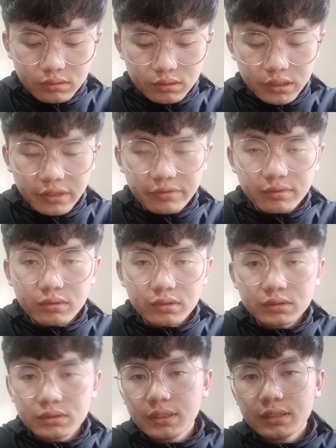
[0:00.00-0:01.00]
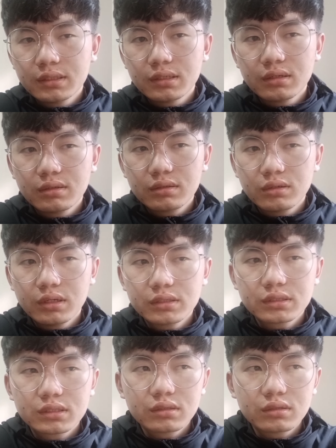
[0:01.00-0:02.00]
I've also learned a
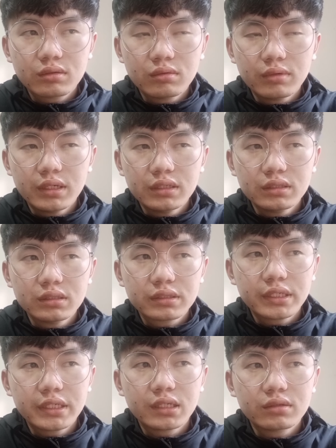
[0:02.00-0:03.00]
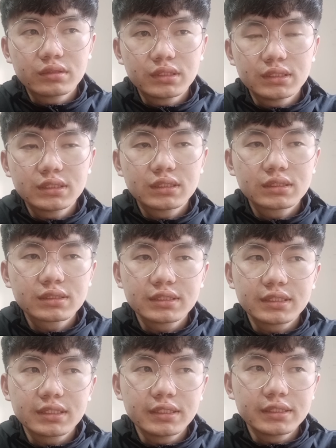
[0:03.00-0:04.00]
lot while carrying out this
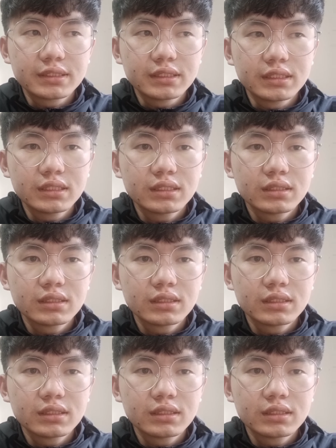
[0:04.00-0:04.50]
critical essay,